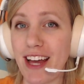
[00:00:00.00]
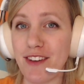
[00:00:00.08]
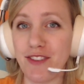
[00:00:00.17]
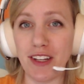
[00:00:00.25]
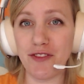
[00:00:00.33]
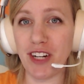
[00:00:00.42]

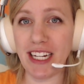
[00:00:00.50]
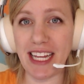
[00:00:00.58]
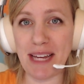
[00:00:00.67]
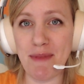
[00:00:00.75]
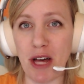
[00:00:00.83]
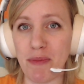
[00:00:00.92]
Feel free to
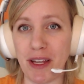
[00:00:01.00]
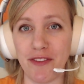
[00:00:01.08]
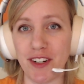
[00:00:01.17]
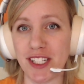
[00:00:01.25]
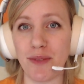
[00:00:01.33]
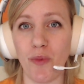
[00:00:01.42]
email me
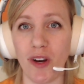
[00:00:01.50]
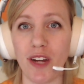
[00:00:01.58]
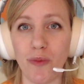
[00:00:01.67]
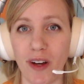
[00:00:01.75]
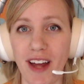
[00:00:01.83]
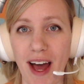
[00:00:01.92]
for some
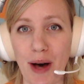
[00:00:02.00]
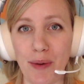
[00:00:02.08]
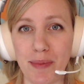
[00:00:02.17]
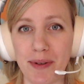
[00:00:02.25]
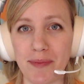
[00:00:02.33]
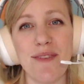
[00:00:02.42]
one-on-one help.
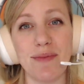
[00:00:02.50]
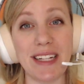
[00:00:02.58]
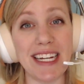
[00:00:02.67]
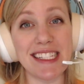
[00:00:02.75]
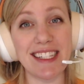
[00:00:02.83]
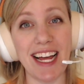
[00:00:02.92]

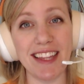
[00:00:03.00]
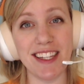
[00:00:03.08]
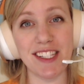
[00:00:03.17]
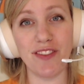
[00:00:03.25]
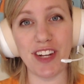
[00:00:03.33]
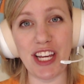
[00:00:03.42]
Please like this
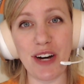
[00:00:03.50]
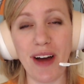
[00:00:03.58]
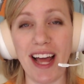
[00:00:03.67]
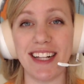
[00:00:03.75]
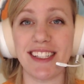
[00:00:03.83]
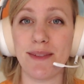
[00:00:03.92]
video
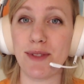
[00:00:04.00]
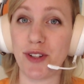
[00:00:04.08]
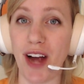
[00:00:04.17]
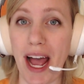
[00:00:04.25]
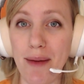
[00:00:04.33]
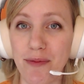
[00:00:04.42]
and
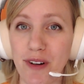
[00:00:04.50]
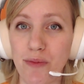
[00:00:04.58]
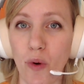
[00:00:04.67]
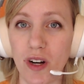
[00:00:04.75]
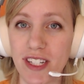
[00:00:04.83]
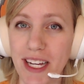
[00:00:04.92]
subscribe for
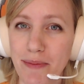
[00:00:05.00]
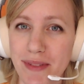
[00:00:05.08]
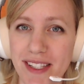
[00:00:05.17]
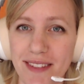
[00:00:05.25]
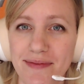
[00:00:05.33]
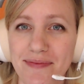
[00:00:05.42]
more tips.